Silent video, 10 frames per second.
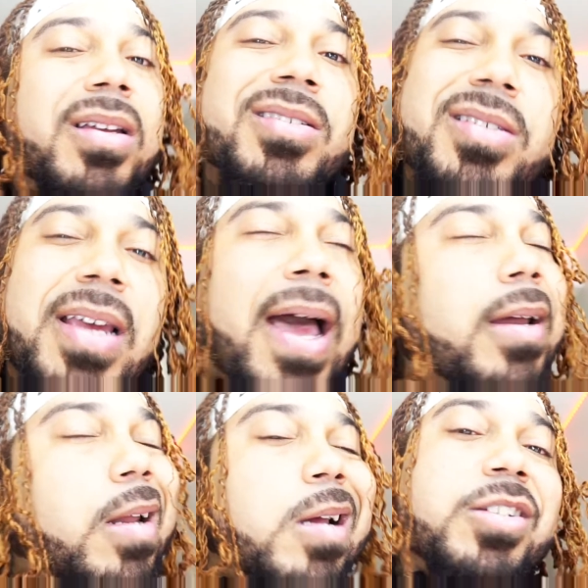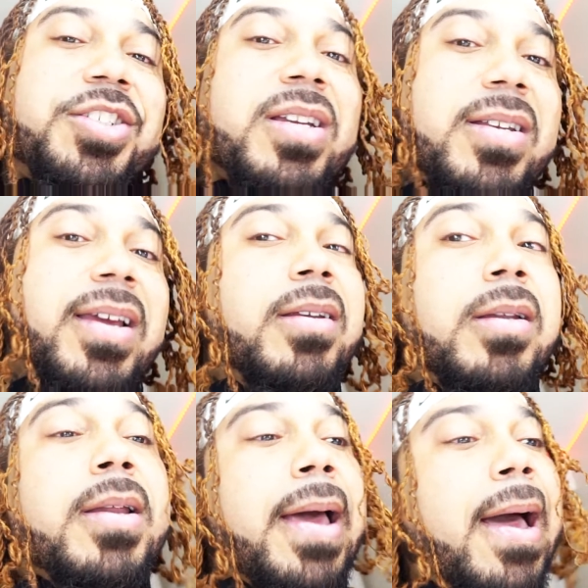and just act like the cheat day
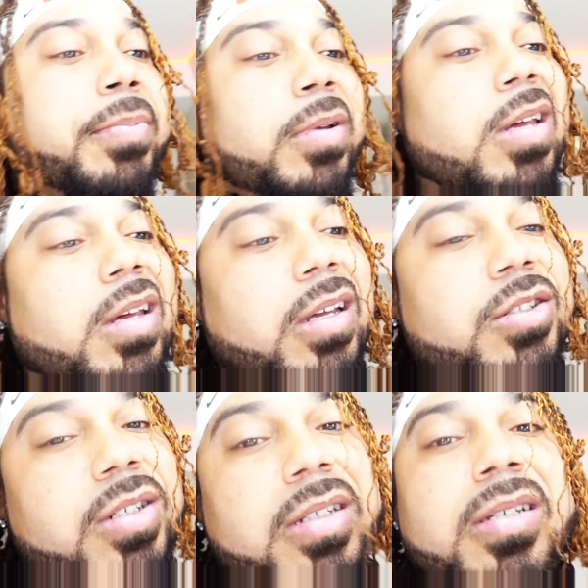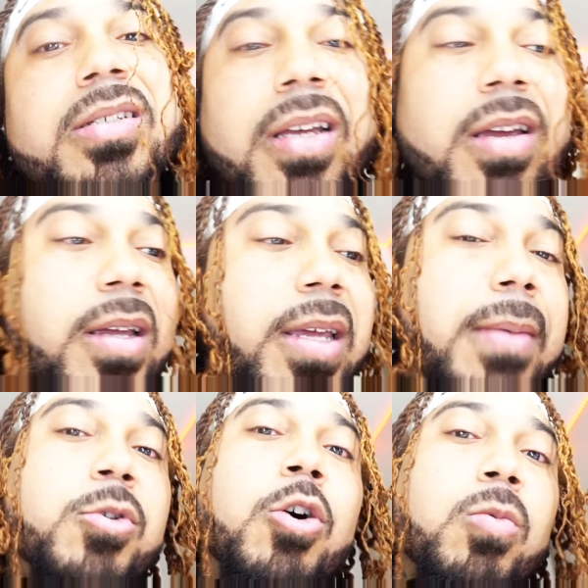didn't happen, and just continue to
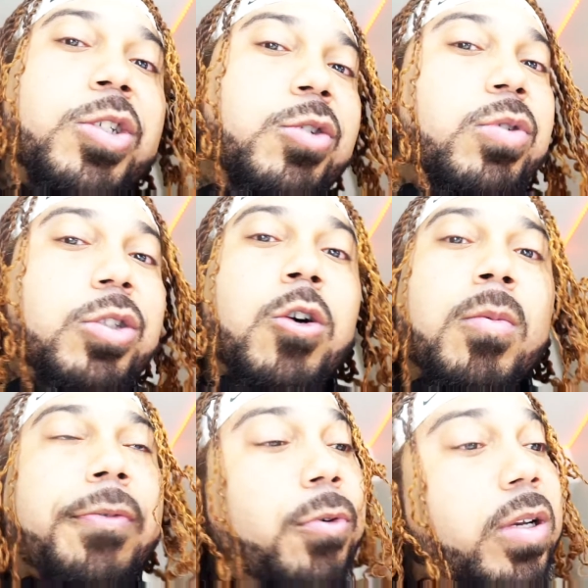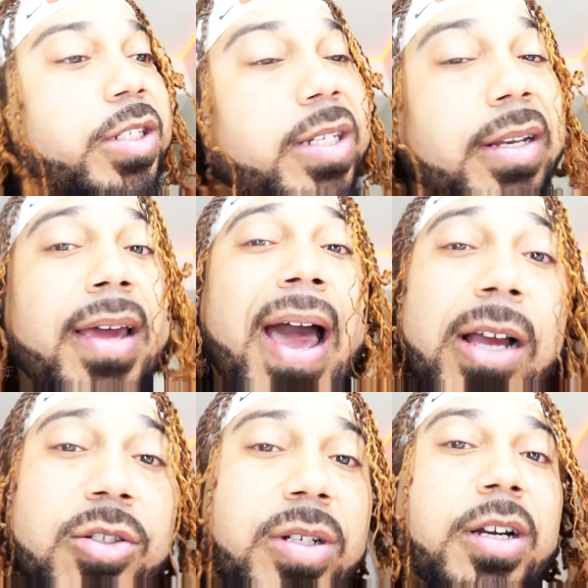keep doing what you was doing before the cheat day
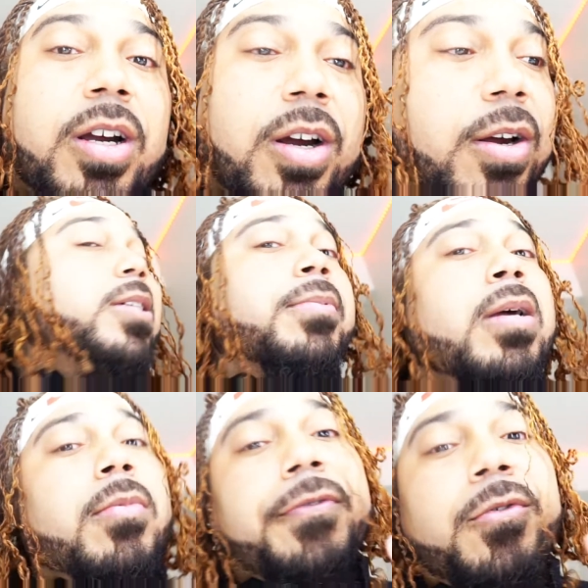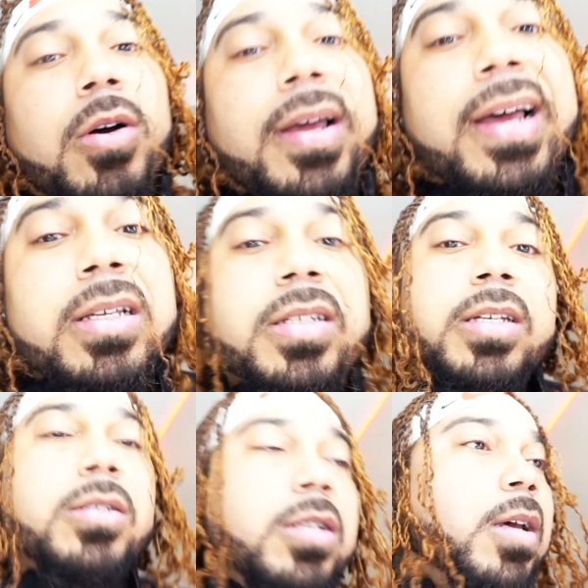actually occurred. Tip number four, guys,
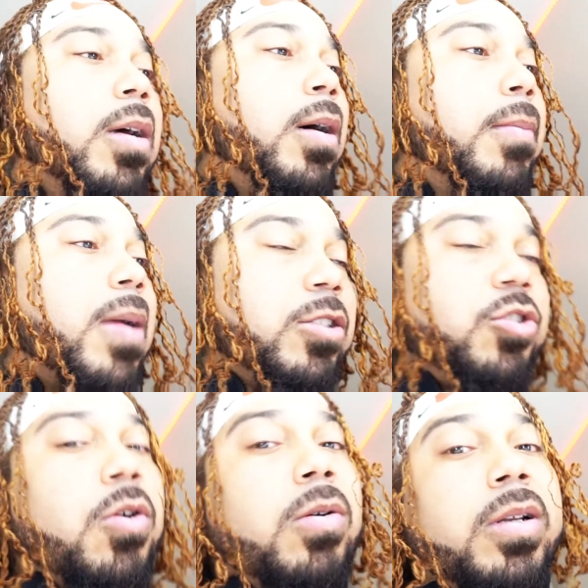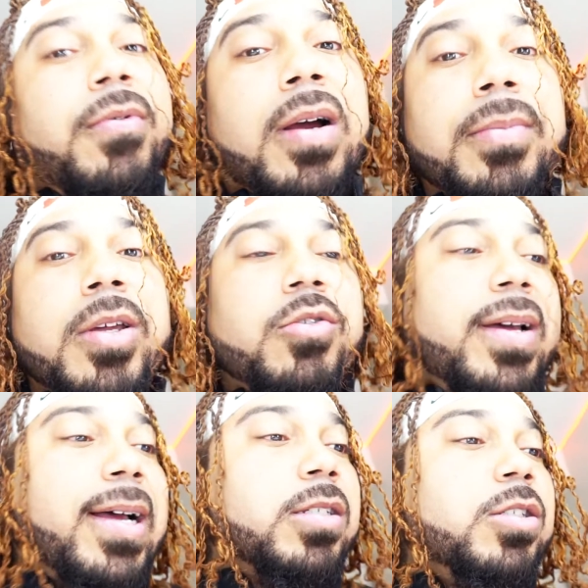is um, I strongly recommend you
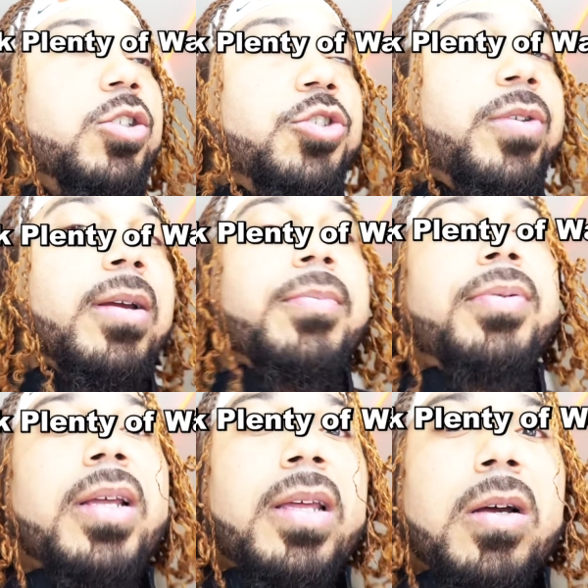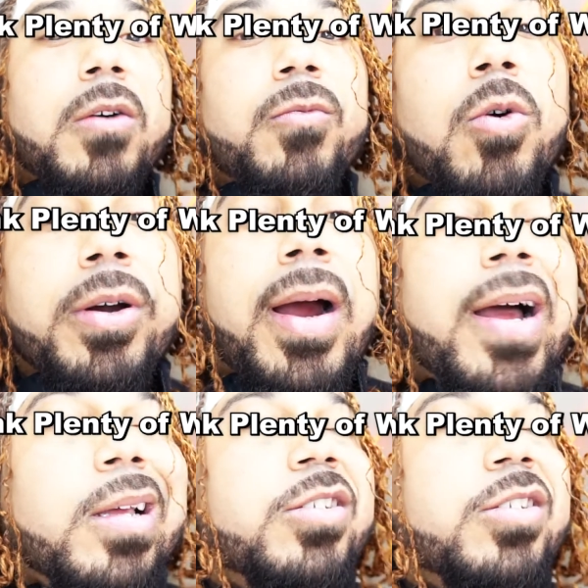guys to drink plenty of water. Alright,